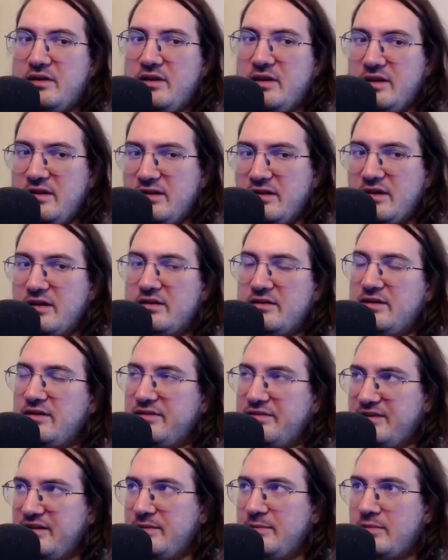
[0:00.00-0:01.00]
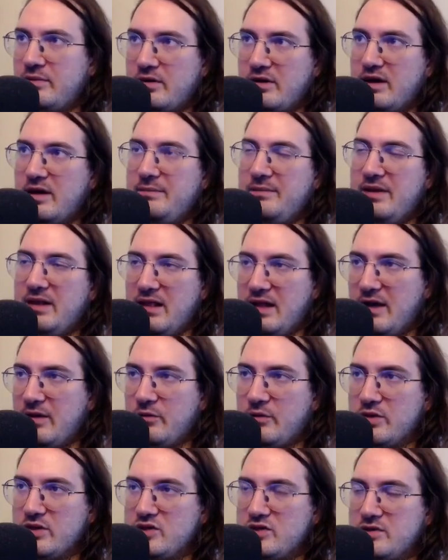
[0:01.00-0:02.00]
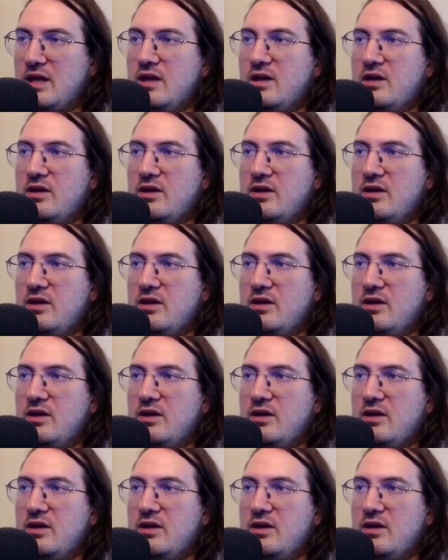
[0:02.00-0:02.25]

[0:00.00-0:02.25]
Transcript: in the C programming language.